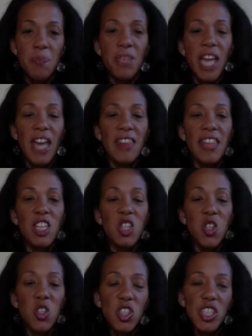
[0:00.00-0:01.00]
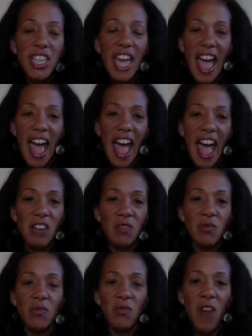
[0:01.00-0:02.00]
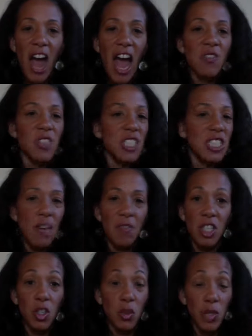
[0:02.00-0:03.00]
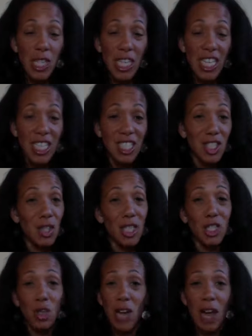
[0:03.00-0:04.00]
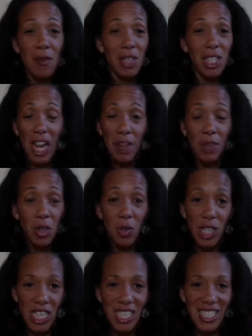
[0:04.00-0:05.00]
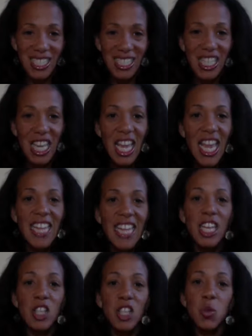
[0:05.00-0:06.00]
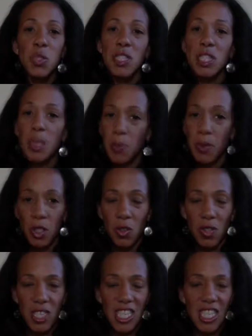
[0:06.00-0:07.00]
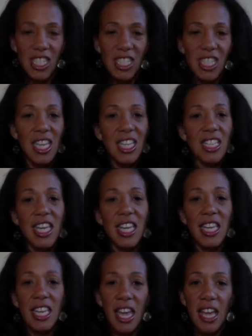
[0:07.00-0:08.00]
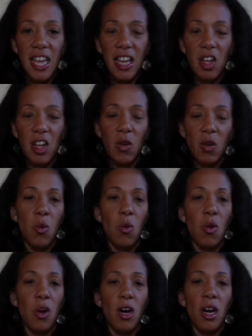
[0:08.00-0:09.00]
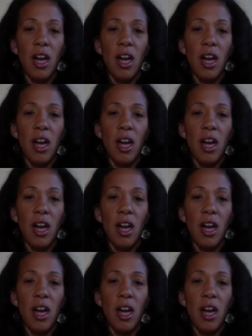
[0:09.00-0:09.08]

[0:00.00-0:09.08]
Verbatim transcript: and they usually have 5 to 7 ingredients. So they don't have a lot of ingredients. They use simple ingredients, things like kale or